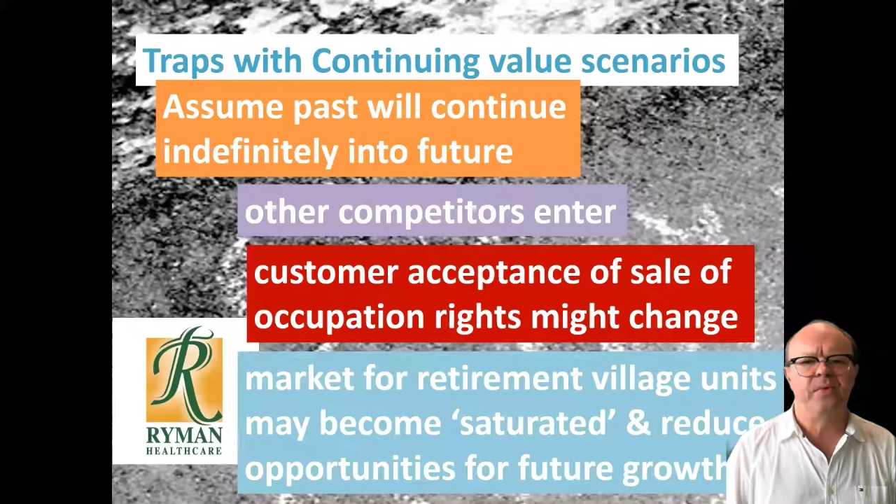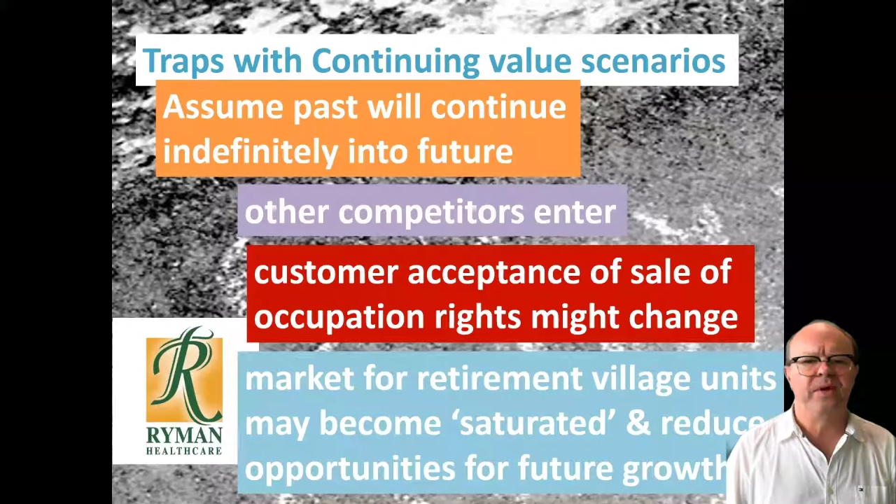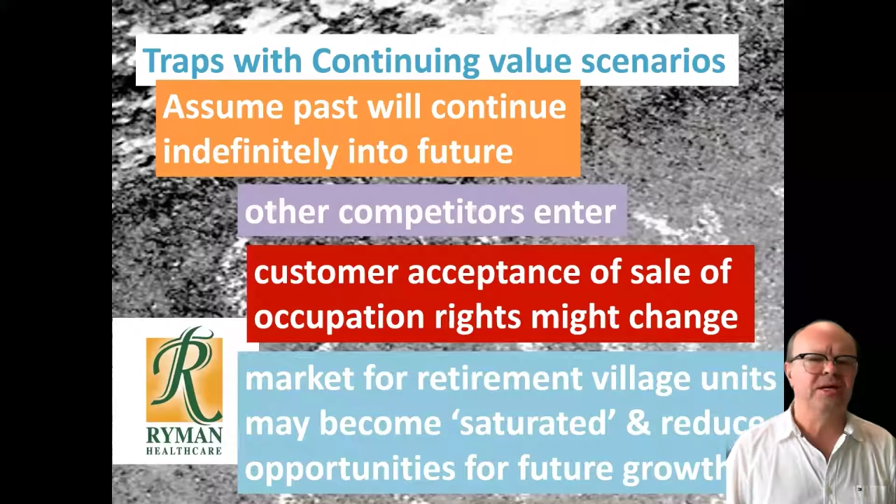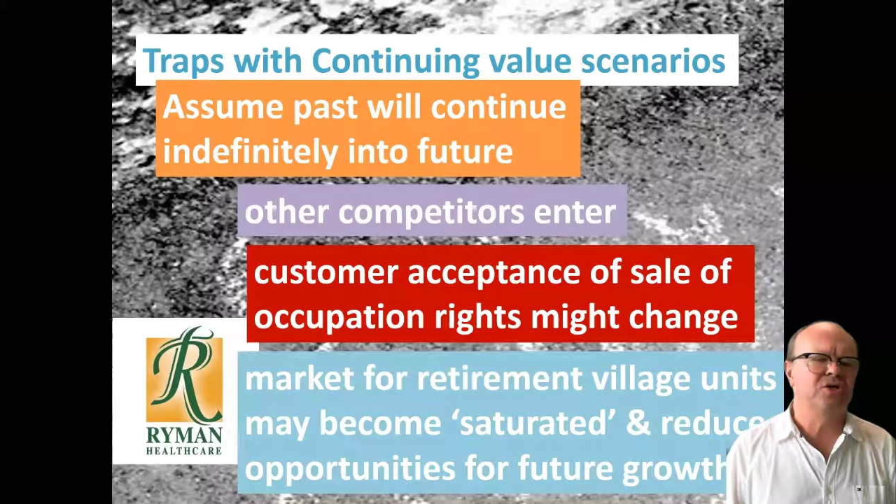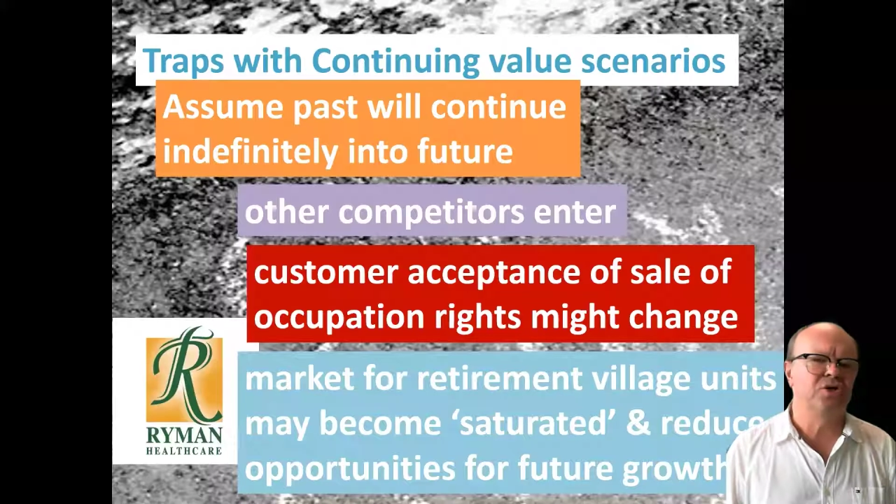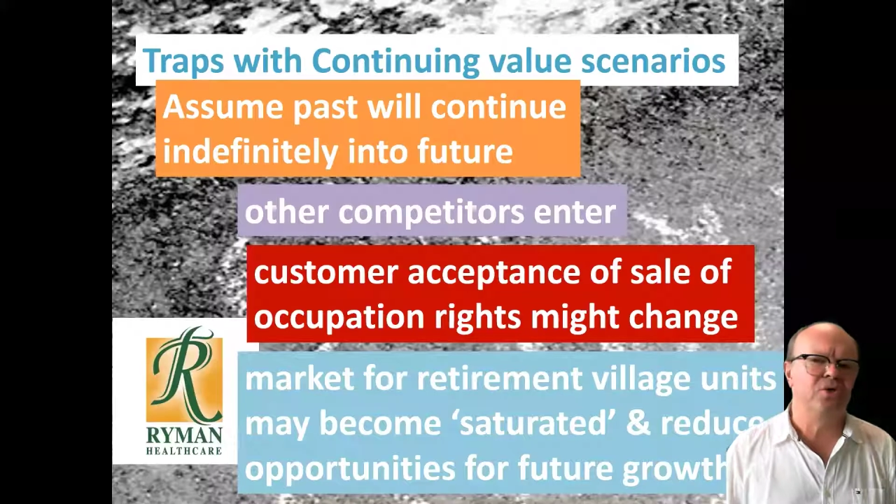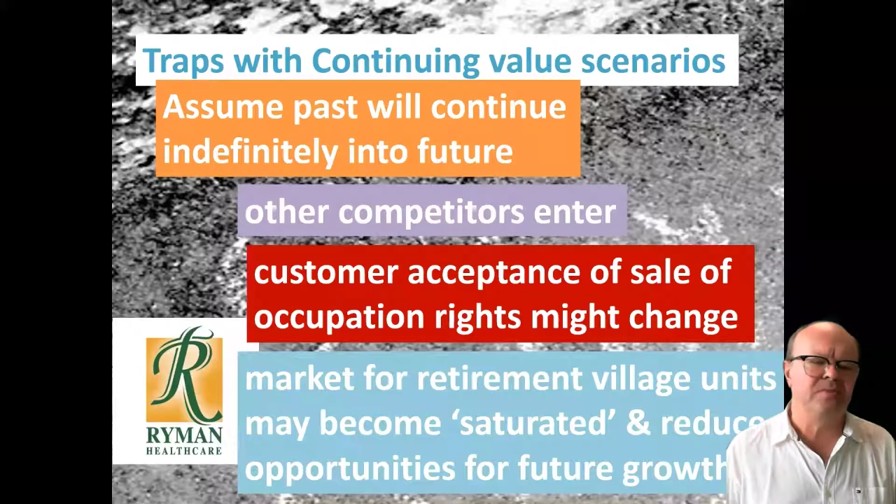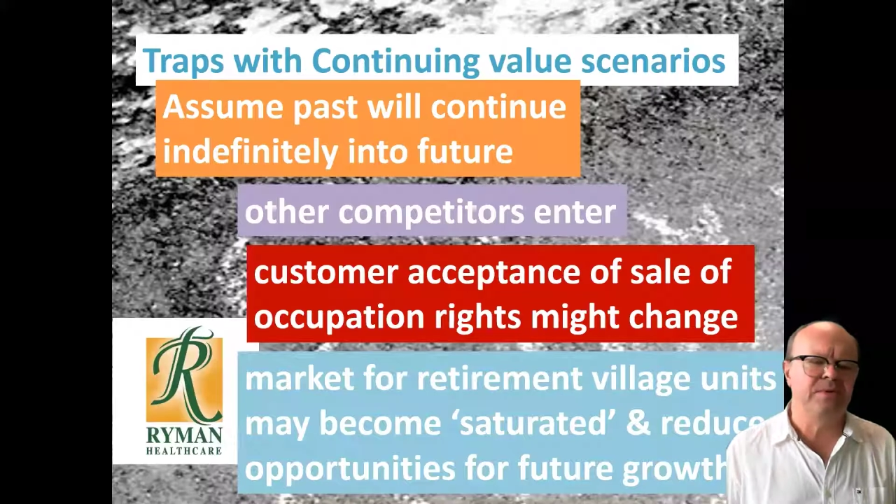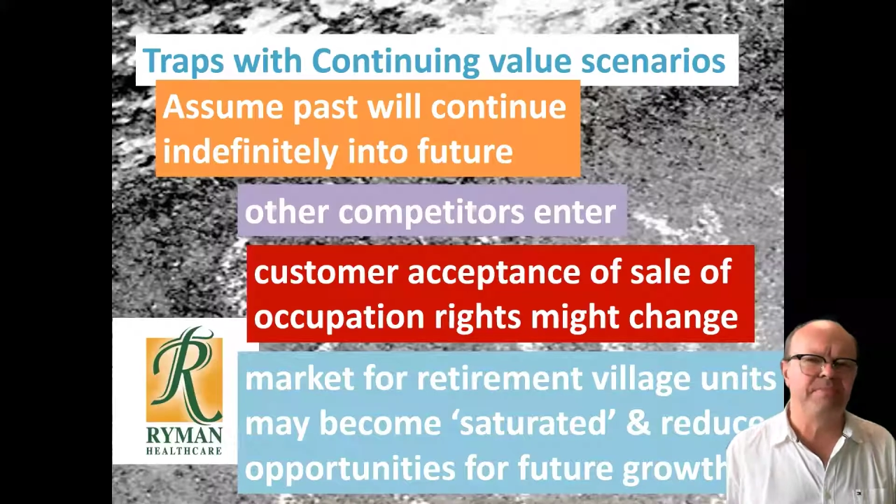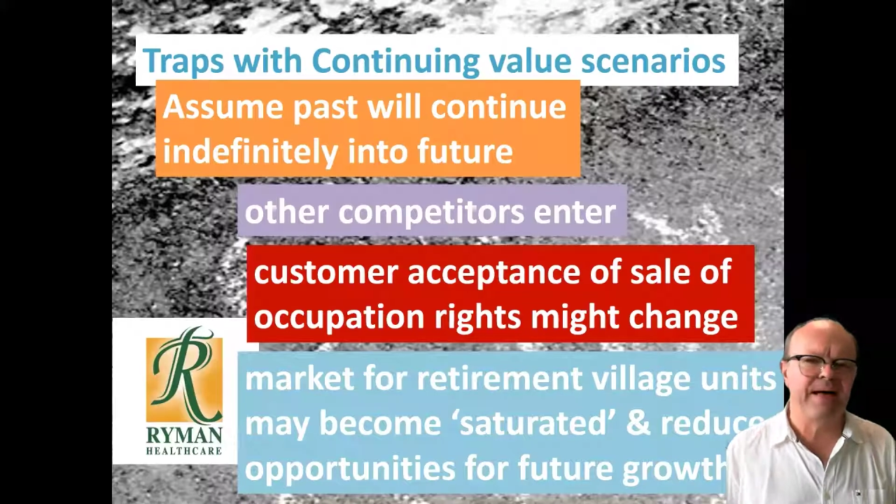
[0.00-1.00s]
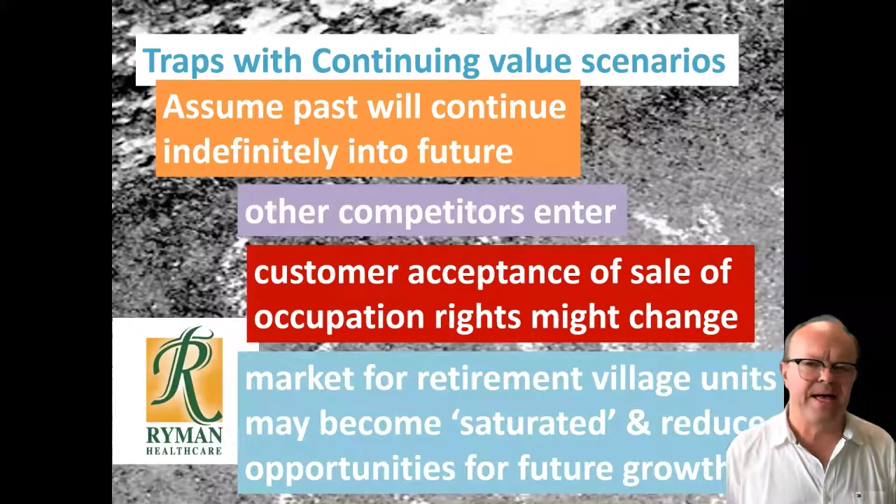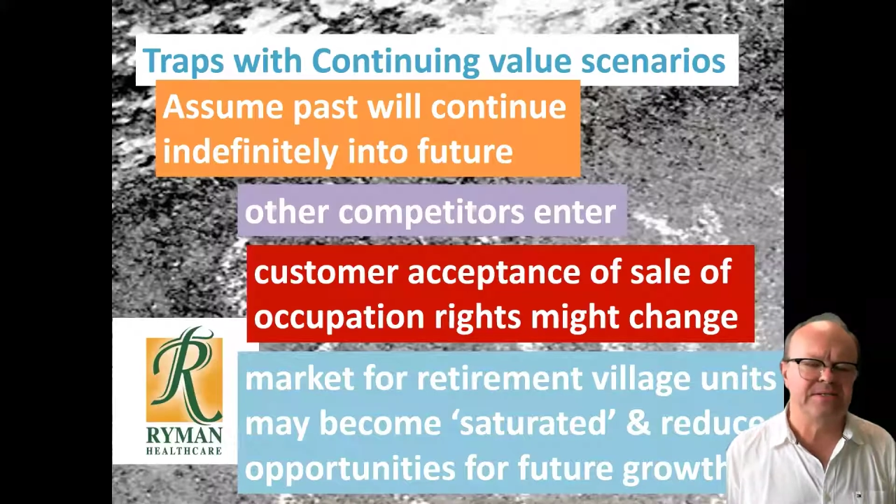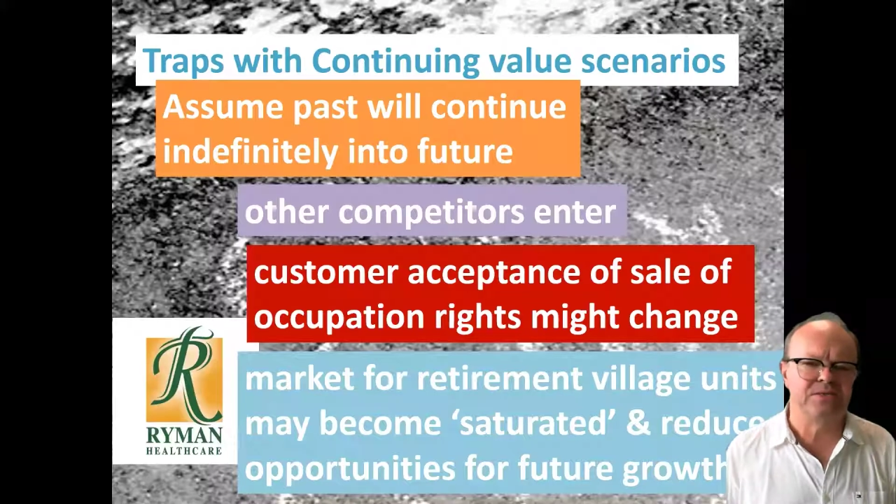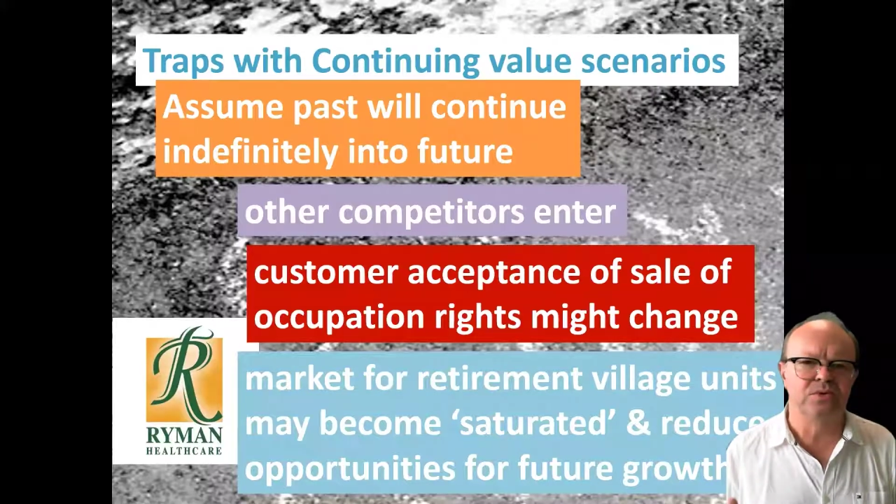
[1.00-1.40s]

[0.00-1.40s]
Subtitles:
We can assume the past